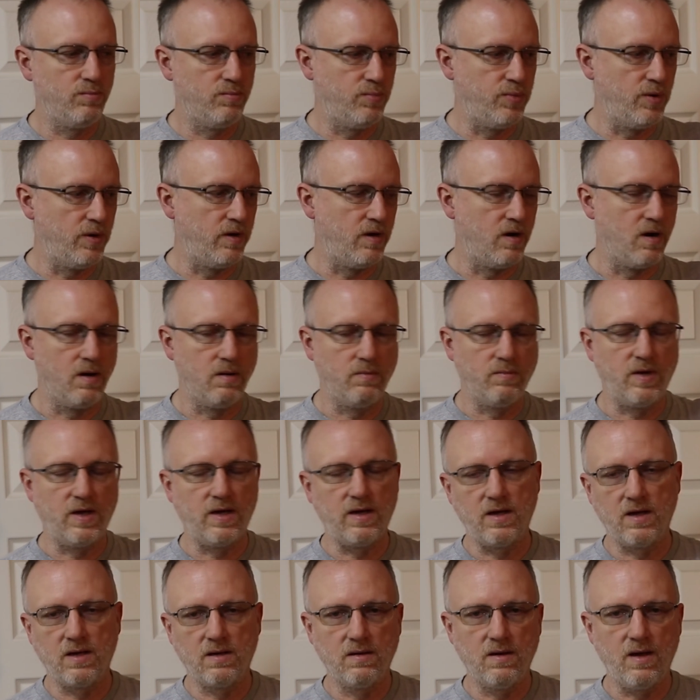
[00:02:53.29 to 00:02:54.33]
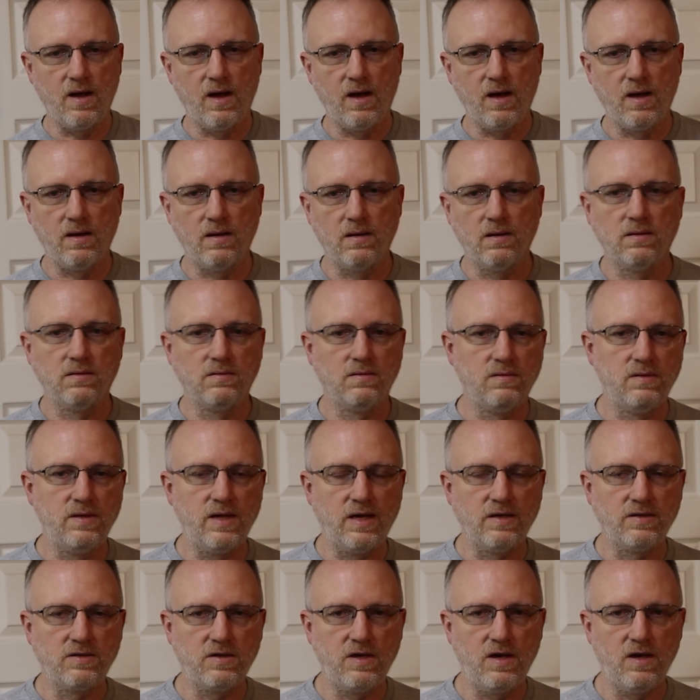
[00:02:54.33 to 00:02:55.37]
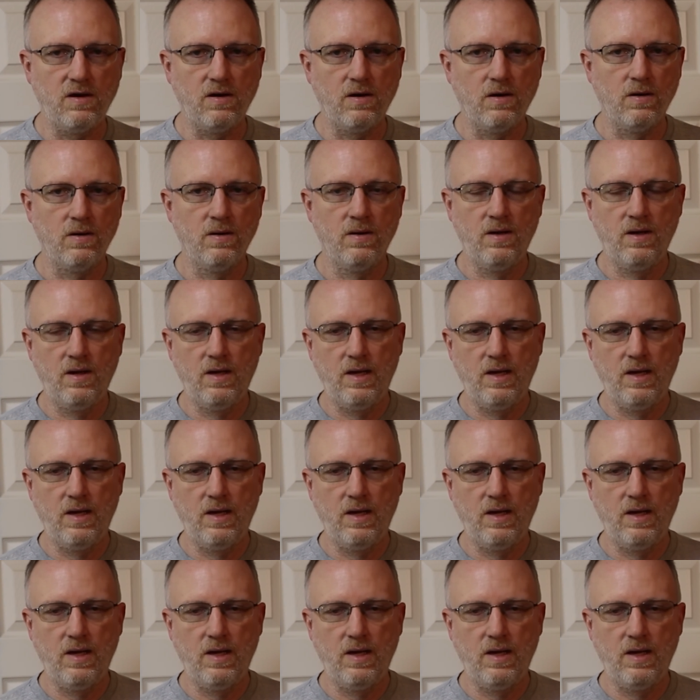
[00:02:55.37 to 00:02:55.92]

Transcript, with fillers: put it on my uh, desk here